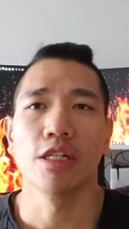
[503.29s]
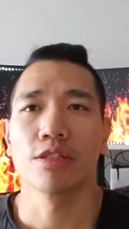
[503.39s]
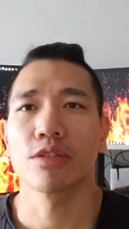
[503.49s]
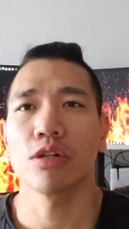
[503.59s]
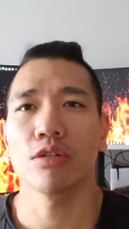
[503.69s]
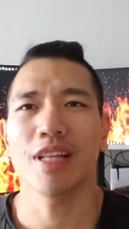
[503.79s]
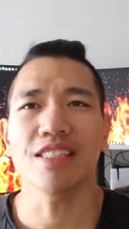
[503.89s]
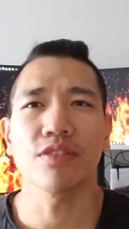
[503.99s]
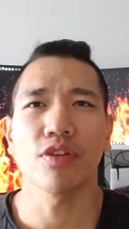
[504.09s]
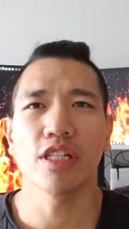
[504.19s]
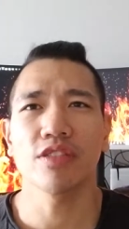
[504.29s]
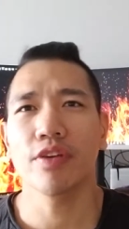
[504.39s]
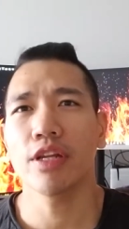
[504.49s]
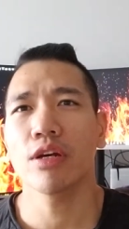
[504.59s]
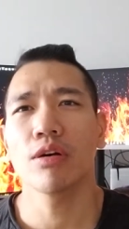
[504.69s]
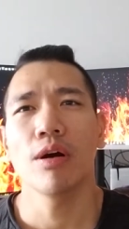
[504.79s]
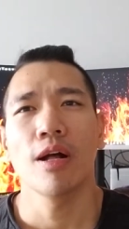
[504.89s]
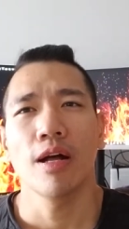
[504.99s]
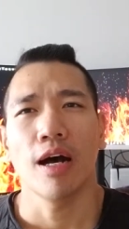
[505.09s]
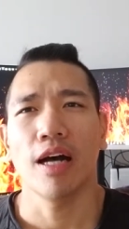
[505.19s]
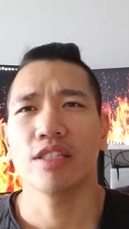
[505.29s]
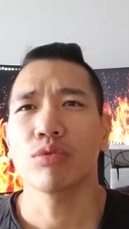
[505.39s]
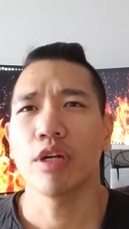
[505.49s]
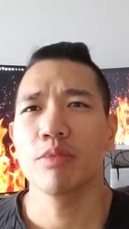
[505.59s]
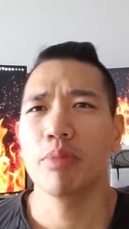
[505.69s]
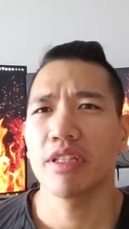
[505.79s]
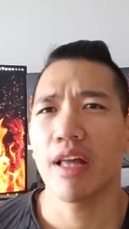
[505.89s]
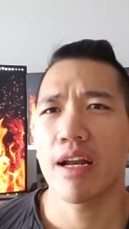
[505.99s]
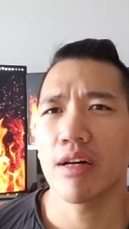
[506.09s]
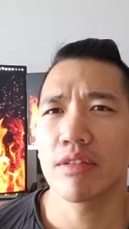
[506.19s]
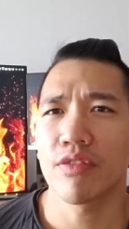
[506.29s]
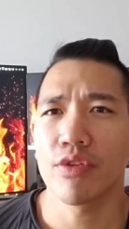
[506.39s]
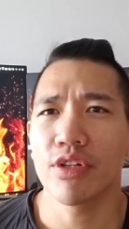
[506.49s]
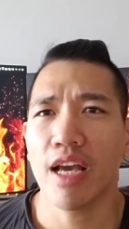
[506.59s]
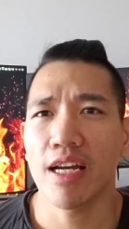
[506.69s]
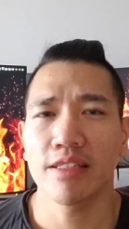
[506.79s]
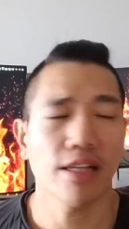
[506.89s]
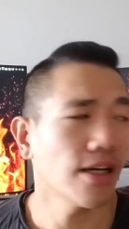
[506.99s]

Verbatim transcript: So that's it for this video. I just wanted to put that out there for you guys.